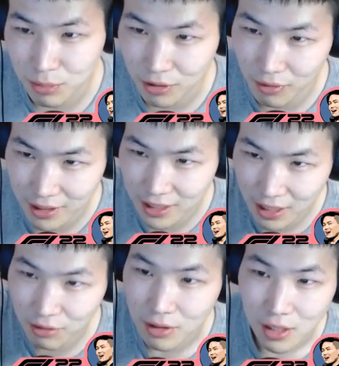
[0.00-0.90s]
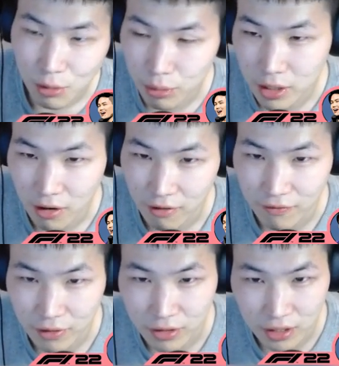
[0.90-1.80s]
But right now we are
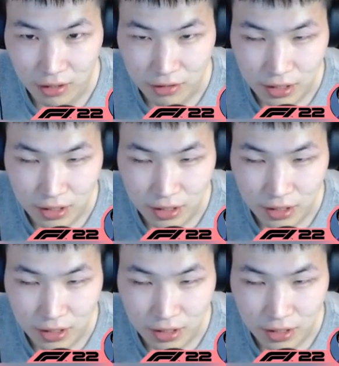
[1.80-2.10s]
very close